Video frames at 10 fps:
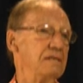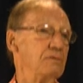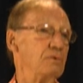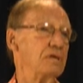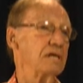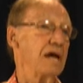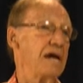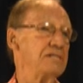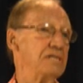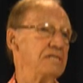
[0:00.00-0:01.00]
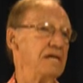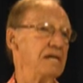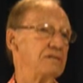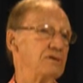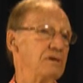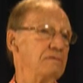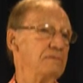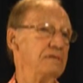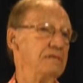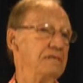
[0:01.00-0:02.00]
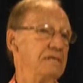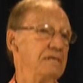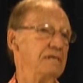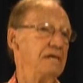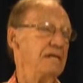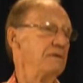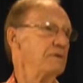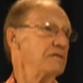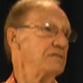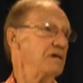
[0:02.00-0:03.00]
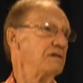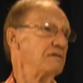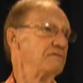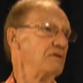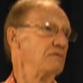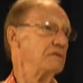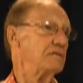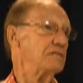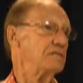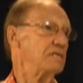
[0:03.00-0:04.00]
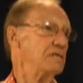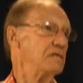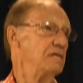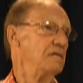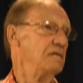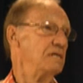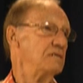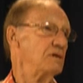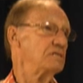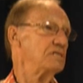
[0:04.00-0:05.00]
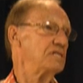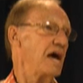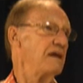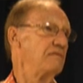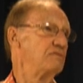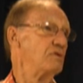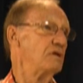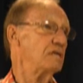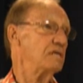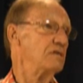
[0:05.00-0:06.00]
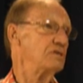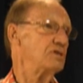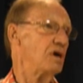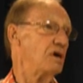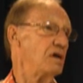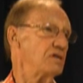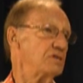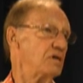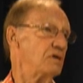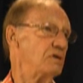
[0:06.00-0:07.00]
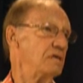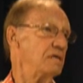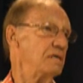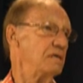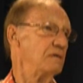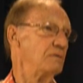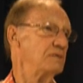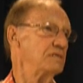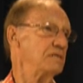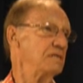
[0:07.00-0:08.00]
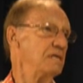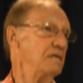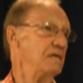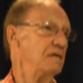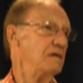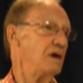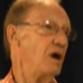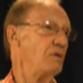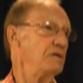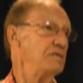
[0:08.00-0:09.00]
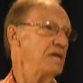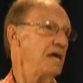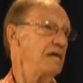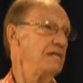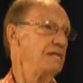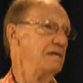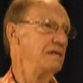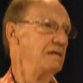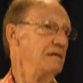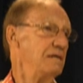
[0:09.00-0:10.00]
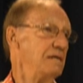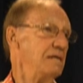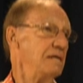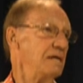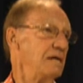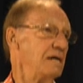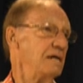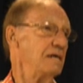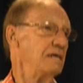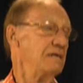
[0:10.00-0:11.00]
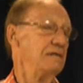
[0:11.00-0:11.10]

We're the guys that did it to them, and they want to share their food with us. So it's a side of war that you saw also. It wasn't always hate. Uh, mm.